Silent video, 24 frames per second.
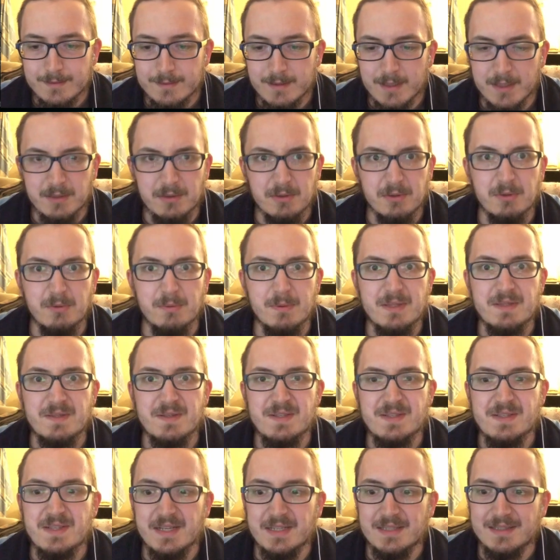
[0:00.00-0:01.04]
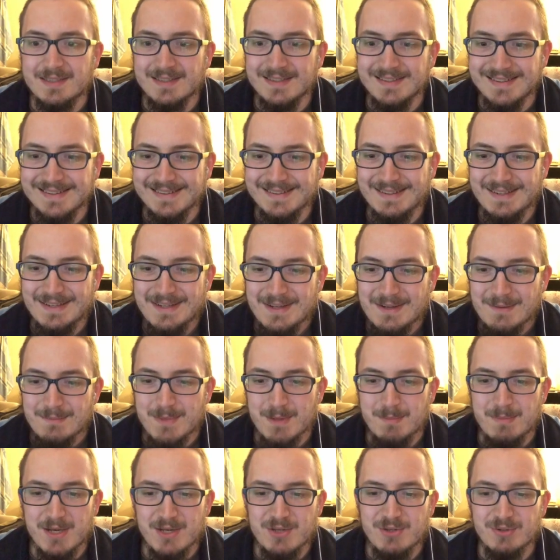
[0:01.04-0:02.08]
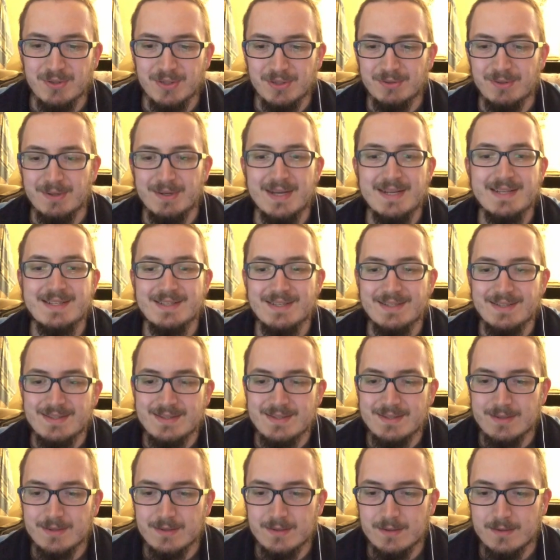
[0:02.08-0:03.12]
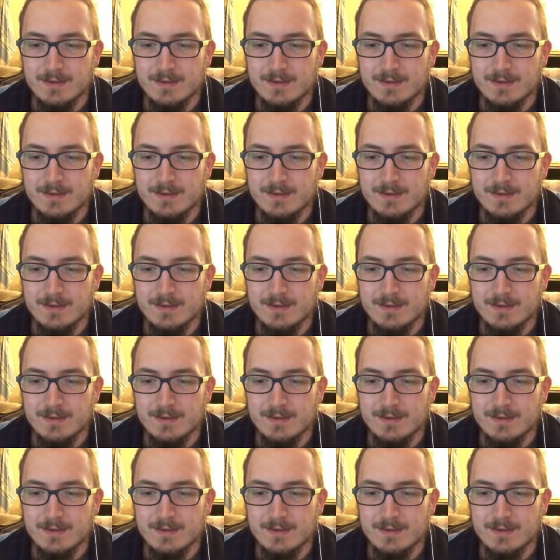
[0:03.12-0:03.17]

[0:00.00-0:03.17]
I don't know what was that. Maybe I shouldn't do accents.